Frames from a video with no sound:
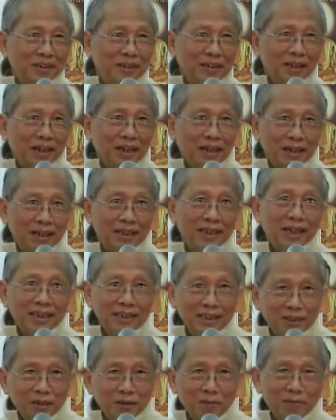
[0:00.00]
That
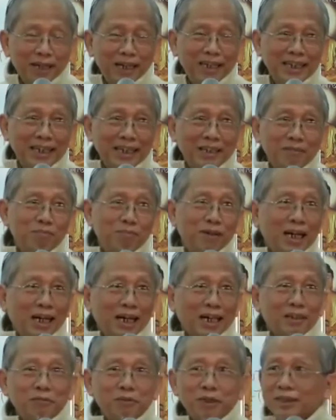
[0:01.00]
is your mundane
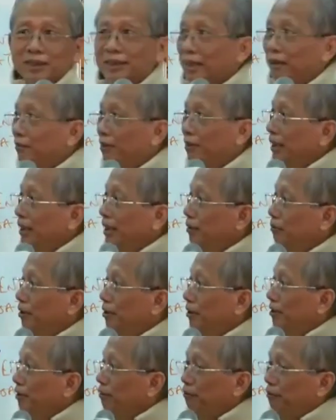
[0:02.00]
mind, because that one keep
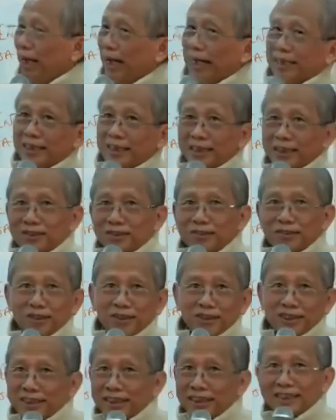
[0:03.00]
on reflecting through
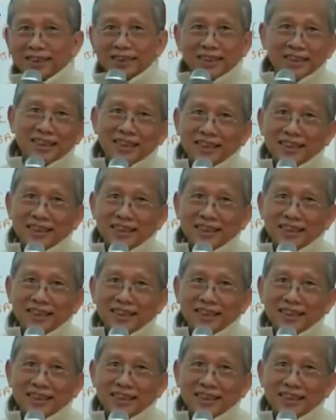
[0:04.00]
your senses.